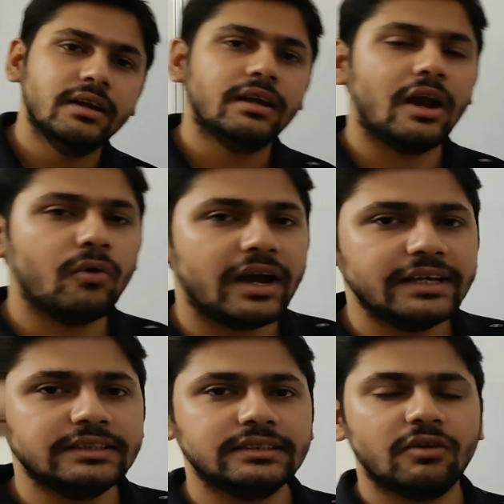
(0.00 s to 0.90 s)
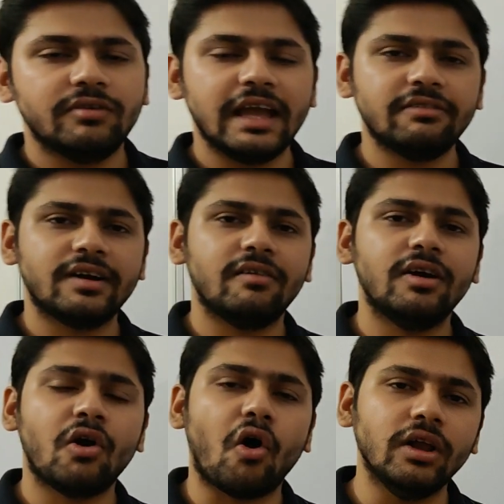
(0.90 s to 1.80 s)
Now guys, we have
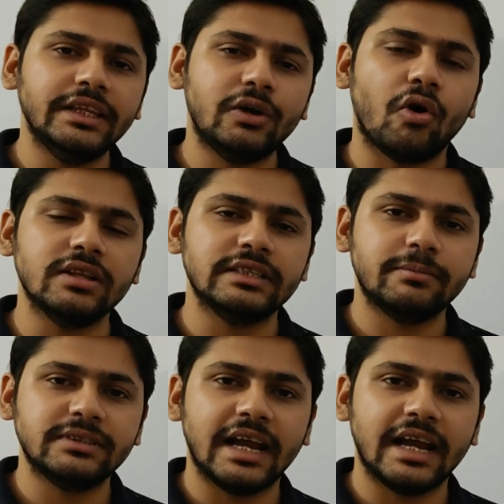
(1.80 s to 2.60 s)
covered all the concepts